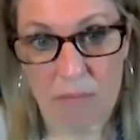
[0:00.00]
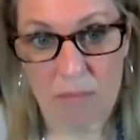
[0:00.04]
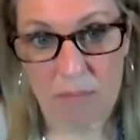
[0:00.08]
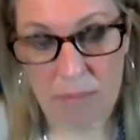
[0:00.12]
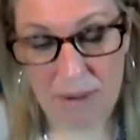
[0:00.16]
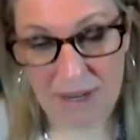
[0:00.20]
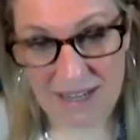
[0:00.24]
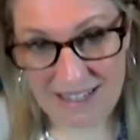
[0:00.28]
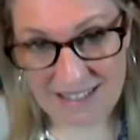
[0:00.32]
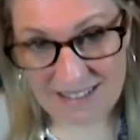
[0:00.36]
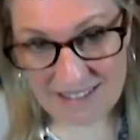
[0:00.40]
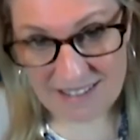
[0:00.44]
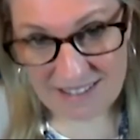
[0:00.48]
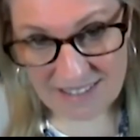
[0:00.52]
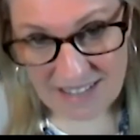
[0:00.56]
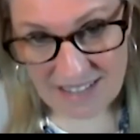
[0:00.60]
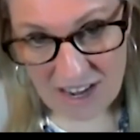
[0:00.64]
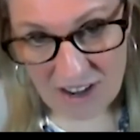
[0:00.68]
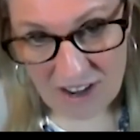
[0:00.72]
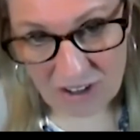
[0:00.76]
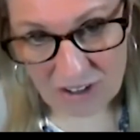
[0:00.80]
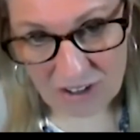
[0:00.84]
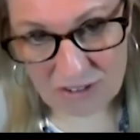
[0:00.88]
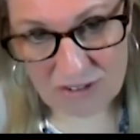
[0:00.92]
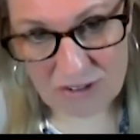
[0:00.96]
But in
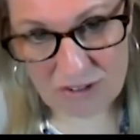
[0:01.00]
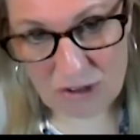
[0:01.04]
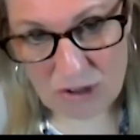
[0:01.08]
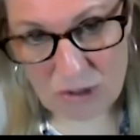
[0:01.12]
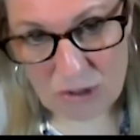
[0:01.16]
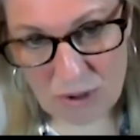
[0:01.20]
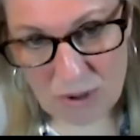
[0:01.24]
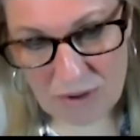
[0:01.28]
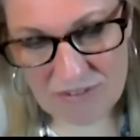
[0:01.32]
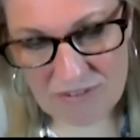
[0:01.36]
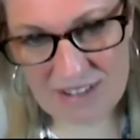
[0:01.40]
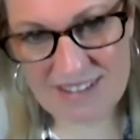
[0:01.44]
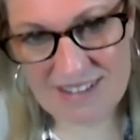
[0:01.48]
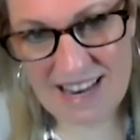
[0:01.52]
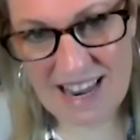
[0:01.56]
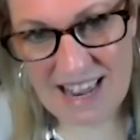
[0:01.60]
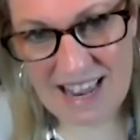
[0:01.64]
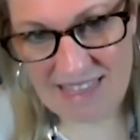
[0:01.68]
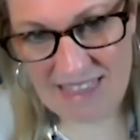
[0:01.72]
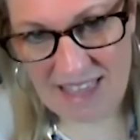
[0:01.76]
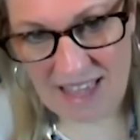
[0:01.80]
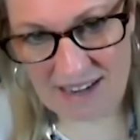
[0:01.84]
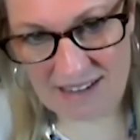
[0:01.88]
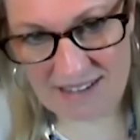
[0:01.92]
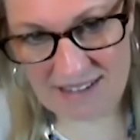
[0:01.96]
sales, you have to
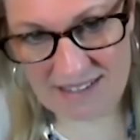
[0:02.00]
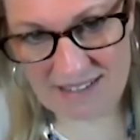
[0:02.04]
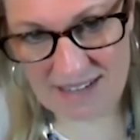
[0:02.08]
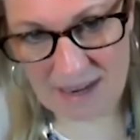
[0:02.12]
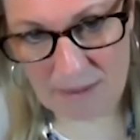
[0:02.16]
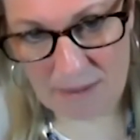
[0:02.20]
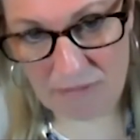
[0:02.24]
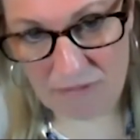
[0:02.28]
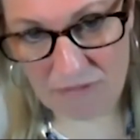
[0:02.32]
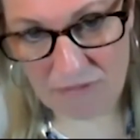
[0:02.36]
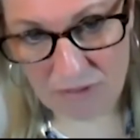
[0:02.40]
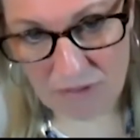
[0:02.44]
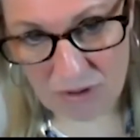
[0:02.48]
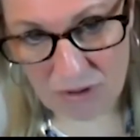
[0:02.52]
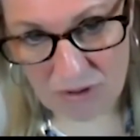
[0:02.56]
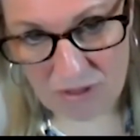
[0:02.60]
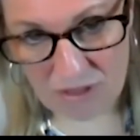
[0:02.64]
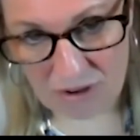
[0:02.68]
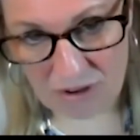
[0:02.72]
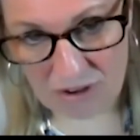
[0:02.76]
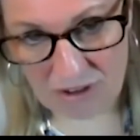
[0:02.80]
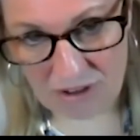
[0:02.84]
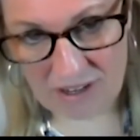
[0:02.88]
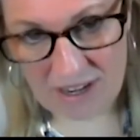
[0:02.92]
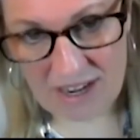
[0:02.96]
take that a step
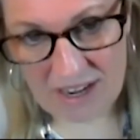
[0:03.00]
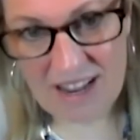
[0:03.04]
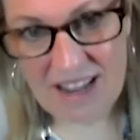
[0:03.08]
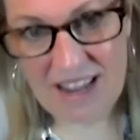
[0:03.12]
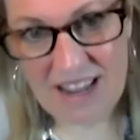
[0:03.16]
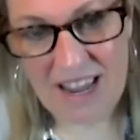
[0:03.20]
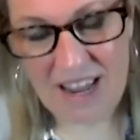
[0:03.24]
further,